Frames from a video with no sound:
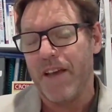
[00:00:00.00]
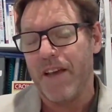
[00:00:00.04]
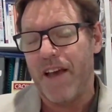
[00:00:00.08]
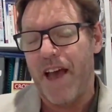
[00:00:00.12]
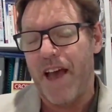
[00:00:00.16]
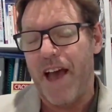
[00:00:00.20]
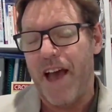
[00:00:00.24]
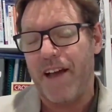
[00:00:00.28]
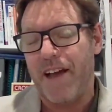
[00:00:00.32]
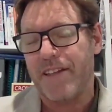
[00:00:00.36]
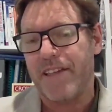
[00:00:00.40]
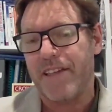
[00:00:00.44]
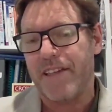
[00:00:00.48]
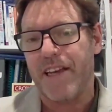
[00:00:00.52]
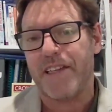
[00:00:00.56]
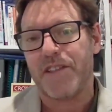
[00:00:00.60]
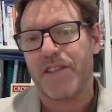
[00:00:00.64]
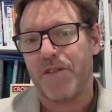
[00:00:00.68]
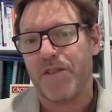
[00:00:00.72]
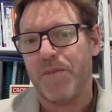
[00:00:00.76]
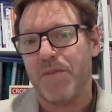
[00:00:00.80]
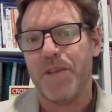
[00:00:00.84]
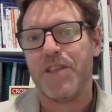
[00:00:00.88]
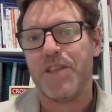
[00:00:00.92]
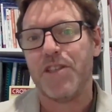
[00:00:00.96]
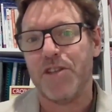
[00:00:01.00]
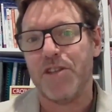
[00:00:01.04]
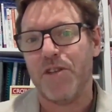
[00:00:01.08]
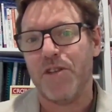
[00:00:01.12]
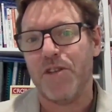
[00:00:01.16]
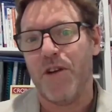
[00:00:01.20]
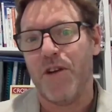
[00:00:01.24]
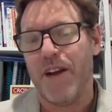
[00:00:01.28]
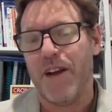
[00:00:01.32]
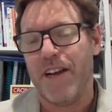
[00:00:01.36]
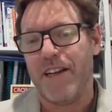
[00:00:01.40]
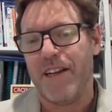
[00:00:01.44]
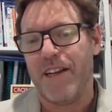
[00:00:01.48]
outtakes from this
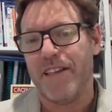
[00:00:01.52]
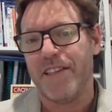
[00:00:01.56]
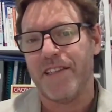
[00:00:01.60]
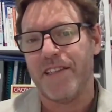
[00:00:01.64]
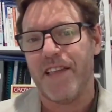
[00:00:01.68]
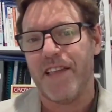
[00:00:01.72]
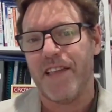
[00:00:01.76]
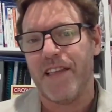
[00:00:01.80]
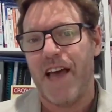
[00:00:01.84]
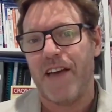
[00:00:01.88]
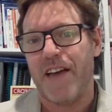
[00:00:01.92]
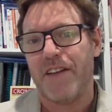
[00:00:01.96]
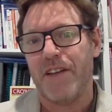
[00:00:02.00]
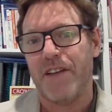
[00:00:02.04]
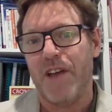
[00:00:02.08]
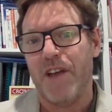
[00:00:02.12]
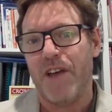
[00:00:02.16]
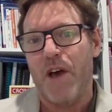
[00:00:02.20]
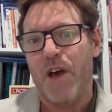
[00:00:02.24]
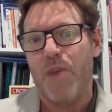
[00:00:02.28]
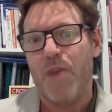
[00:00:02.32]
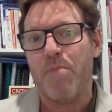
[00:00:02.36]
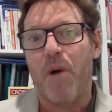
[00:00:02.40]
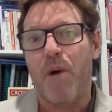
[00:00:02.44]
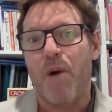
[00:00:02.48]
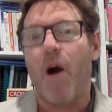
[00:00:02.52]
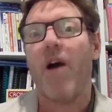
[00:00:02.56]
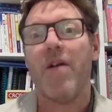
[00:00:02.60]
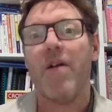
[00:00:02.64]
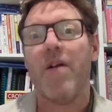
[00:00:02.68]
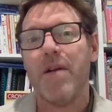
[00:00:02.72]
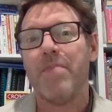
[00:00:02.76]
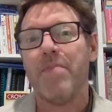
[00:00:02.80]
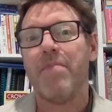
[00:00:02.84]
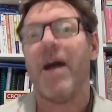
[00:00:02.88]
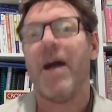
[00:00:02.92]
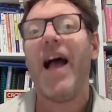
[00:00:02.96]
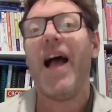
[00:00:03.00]
story is that
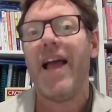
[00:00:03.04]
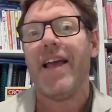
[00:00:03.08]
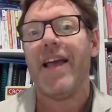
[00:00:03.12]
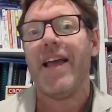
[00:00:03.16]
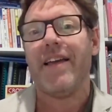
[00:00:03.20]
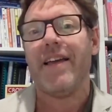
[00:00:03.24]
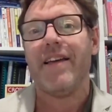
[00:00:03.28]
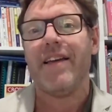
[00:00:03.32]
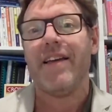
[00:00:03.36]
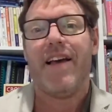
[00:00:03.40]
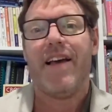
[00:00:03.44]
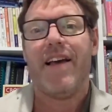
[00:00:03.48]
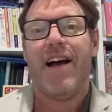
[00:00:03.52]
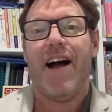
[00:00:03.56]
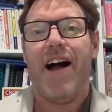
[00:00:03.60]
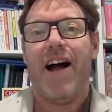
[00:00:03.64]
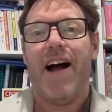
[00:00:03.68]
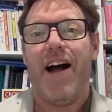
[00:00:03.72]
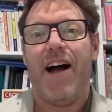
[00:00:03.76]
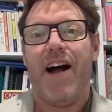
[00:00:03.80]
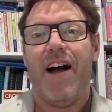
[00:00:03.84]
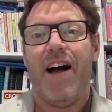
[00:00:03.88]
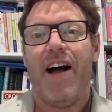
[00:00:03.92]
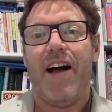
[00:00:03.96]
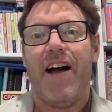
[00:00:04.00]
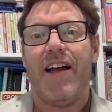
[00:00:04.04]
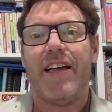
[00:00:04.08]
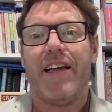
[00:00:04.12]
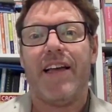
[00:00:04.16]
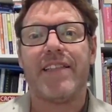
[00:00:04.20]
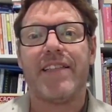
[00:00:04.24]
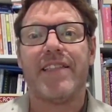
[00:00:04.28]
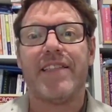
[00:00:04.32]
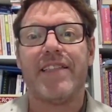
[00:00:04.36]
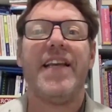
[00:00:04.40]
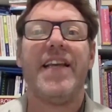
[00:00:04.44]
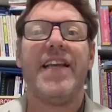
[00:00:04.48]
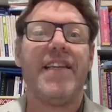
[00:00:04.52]
Byron Bay
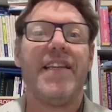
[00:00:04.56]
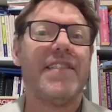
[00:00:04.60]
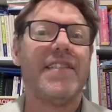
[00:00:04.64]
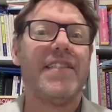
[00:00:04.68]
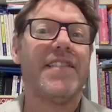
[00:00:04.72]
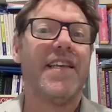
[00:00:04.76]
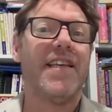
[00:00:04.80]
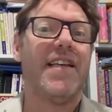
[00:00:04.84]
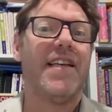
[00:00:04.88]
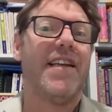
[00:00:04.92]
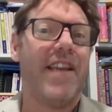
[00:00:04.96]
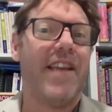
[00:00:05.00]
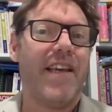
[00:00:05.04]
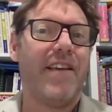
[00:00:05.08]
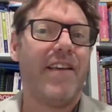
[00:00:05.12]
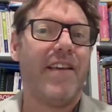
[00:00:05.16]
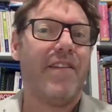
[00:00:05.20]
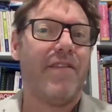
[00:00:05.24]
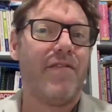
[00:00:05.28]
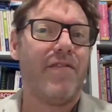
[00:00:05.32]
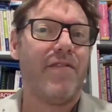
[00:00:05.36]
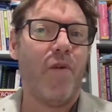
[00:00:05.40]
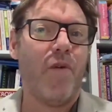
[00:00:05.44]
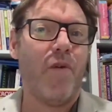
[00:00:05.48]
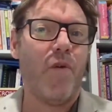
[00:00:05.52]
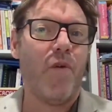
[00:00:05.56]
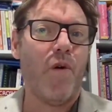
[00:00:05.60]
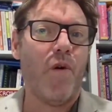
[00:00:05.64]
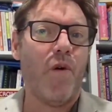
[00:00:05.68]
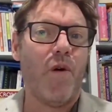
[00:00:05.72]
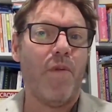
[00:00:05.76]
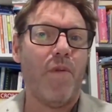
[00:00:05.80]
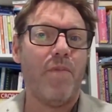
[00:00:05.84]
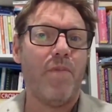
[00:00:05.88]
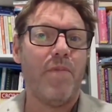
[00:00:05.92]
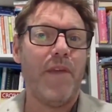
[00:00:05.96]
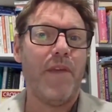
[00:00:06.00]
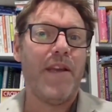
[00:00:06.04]
exceeded Sydney
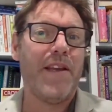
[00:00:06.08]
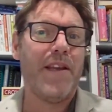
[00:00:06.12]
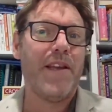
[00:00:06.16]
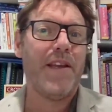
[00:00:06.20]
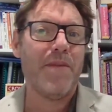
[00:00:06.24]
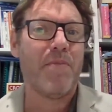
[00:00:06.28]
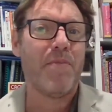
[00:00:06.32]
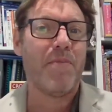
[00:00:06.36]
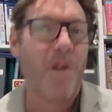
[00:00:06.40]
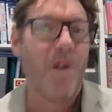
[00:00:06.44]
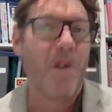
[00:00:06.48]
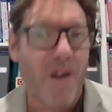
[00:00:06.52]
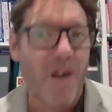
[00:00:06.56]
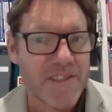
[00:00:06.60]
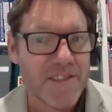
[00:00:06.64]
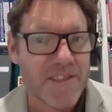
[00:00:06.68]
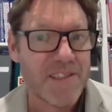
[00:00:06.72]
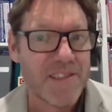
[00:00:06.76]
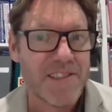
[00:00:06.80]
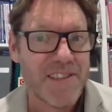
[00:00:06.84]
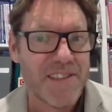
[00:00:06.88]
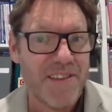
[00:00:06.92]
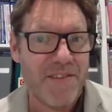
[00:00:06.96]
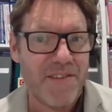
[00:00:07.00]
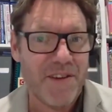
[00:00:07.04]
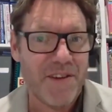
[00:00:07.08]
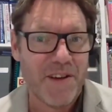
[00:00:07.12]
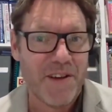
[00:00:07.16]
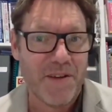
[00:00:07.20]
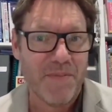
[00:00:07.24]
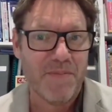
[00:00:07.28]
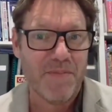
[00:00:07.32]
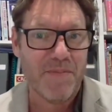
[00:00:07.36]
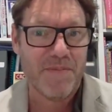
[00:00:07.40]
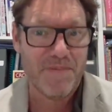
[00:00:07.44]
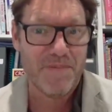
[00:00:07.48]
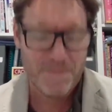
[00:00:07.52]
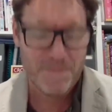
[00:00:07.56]
for median price. If you
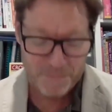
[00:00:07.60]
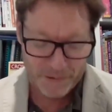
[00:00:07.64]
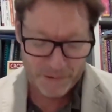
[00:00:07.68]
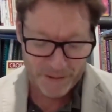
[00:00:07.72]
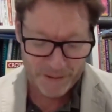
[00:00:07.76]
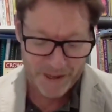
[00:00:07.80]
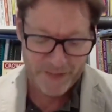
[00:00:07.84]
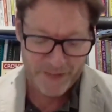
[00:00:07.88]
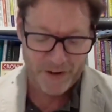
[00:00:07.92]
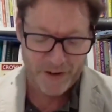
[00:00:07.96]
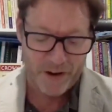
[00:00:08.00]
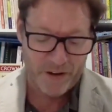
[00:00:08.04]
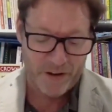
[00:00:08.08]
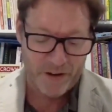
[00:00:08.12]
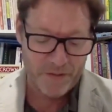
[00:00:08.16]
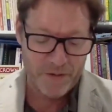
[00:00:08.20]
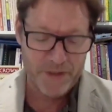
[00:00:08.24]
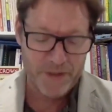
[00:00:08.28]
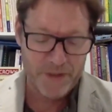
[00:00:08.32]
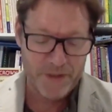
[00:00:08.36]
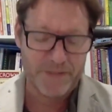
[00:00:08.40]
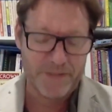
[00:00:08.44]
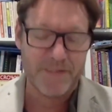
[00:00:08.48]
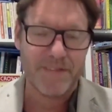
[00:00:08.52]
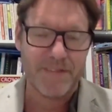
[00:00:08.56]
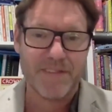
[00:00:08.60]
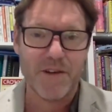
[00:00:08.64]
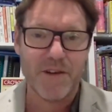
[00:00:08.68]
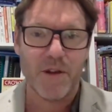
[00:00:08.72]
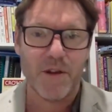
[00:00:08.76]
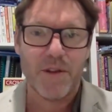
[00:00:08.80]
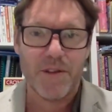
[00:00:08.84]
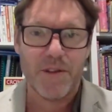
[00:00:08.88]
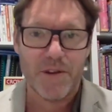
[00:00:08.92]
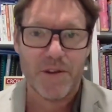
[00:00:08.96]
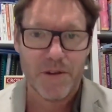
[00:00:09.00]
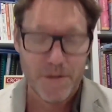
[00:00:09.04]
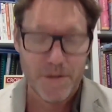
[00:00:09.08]
could believe it, we
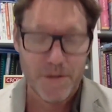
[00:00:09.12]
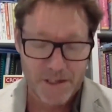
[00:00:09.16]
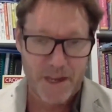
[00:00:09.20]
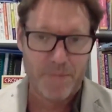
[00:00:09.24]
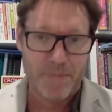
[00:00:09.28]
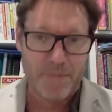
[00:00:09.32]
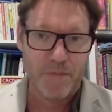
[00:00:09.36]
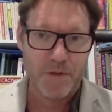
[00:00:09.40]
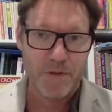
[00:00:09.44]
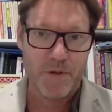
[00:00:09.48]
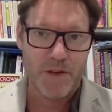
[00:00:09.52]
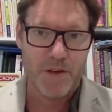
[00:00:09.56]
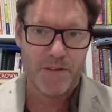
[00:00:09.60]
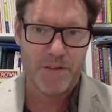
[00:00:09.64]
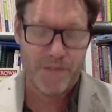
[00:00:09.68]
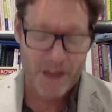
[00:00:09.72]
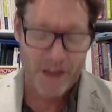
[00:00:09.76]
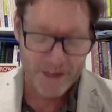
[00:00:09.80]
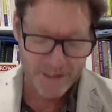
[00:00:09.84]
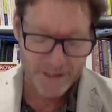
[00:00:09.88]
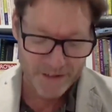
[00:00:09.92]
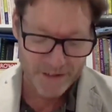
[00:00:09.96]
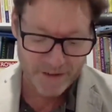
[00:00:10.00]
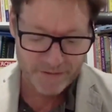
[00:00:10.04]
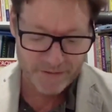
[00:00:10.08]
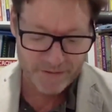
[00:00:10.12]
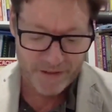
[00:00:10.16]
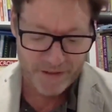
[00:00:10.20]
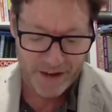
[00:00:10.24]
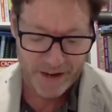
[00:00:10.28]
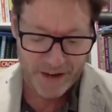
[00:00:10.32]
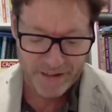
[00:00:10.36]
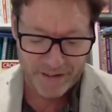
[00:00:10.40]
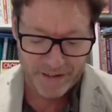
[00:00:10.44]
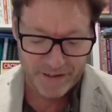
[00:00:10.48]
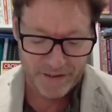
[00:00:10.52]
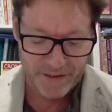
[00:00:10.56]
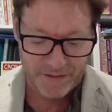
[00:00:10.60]
call it the Chris Hemsworth
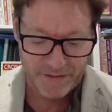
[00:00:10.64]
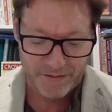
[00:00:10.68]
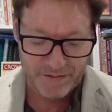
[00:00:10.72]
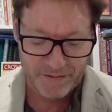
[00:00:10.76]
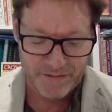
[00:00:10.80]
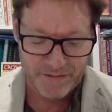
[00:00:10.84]
factor.